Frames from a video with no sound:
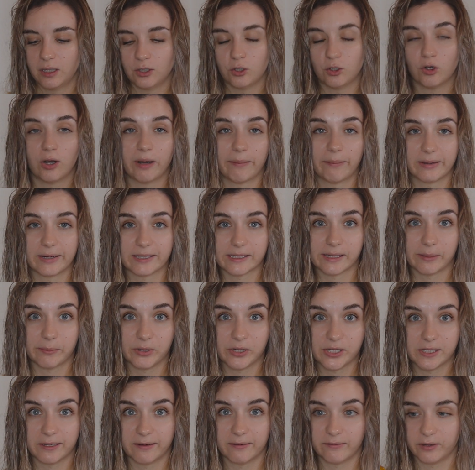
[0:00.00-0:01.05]
the Olaplex
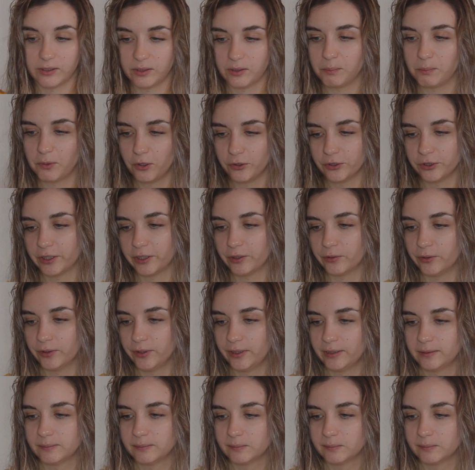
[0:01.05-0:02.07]
#7, the bonding oil.